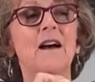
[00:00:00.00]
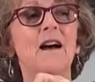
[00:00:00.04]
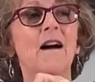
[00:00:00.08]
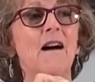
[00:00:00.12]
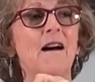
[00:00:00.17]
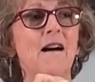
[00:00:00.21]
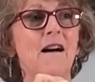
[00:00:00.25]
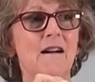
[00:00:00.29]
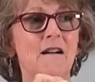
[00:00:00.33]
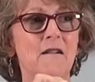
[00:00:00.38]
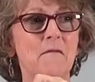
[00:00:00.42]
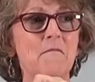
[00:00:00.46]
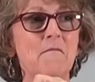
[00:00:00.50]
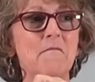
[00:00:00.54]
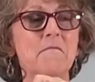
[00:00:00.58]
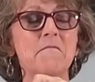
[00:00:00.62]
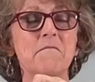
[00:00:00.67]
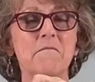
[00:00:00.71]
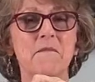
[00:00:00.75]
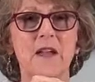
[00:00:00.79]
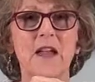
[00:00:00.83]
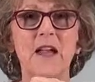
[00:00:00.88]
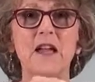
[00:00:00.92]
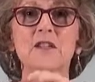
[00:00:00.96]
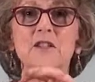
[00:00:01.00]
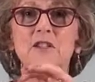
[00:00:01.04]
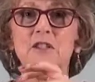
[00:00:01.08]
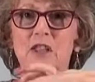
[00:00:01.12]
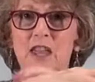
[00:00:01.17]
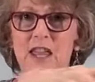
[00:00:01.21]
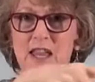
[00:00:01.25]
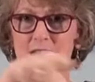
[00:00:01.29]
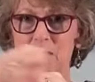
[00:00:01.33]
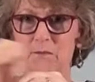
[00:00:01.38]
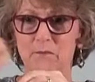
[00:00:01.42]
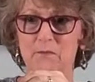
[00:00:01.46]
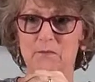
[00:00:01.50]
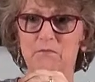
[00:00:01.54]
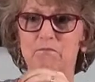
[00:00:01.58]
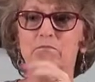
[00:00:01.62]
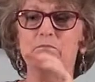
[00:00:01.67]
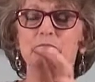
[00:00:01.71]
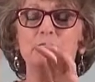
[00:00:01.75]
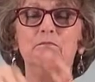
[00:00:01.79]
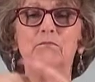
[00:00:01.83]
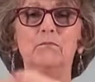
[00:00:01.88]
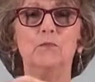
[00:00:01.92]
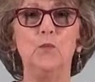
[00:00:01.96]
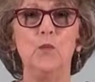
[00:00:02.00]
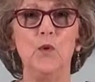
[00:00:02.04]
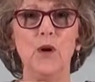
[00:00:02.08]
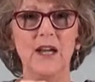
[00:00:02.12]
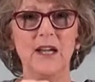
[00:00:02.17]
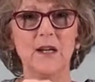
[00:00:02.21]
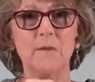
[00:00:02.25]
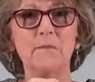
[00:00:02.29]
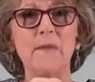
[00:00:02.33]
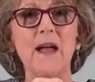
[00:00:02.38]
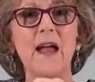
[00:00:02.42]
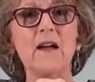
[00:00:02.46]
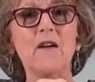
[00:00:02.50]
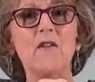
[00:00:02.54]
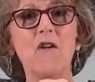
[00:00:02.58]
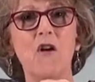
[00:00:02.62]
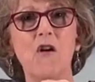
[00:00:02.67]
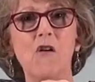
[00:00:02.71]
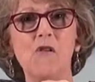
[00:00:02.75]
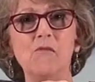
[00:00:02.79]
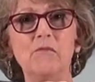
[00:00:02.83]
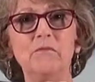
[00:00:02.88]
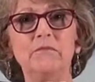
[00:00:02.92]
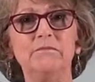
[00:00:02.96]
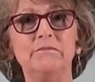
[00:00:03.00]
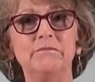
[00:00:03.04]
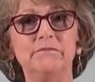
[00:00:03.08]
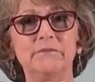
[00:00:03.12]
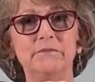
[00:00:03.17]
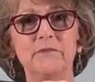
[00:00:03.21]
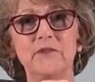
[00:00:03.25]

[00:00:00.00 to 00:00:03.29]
um, and they'd bring them back home